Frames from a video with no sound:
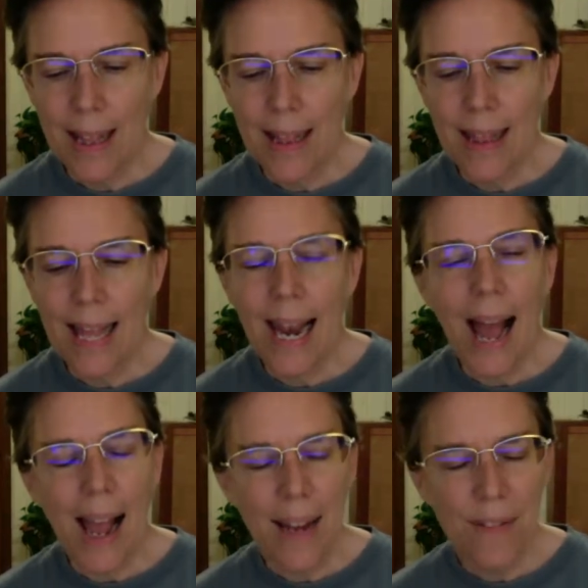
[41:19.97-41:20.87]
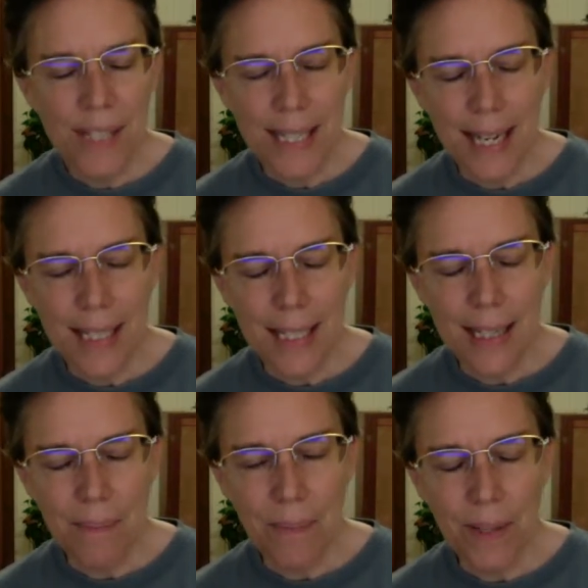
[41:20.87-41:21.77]
that I've said
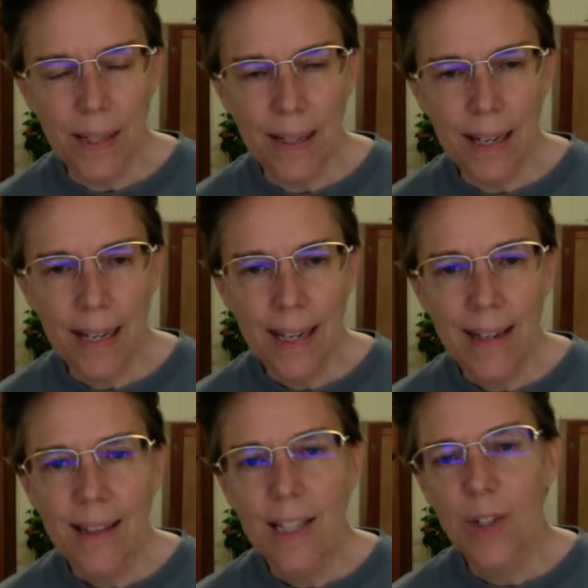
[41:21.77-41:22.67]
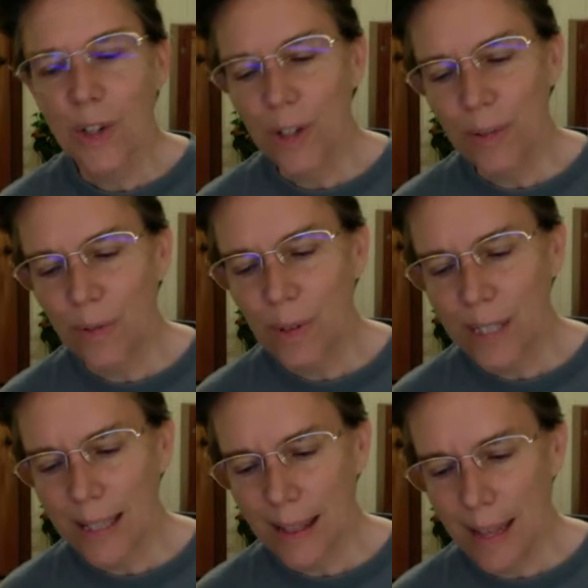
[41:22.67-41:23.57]
something that's hurtful
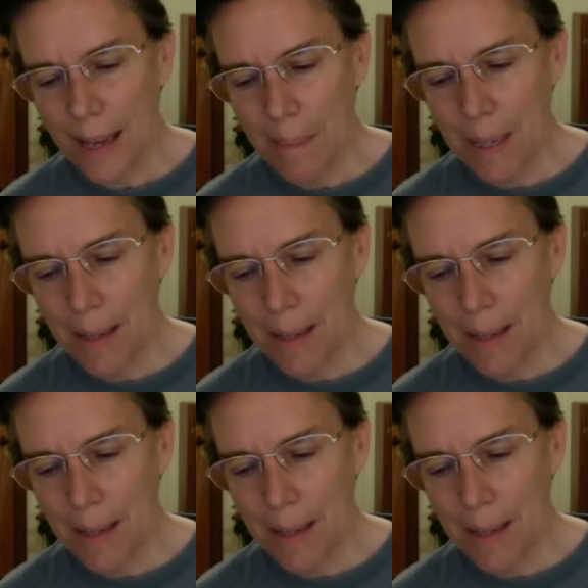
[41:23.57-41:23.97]
to them,